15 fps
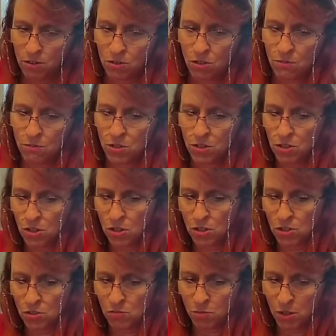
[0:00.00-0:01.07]
So I'm just going to
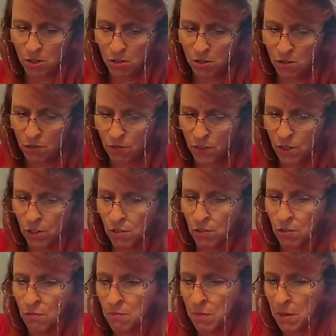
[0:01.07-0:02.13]
sprinkle a few.
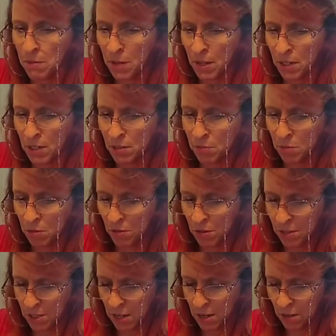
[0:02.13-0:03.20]
Maybe I need to pull
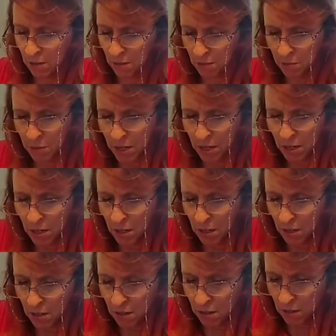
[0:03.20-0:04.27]
this out a little bit.
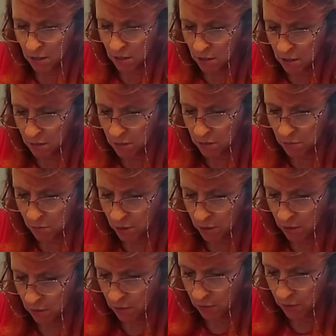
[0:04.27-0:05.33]

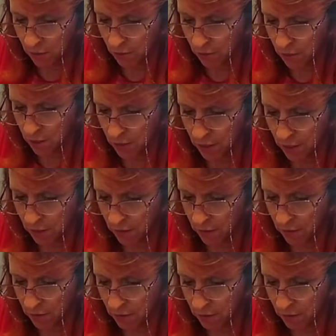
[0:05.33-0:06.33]
Sprinkle a few on there.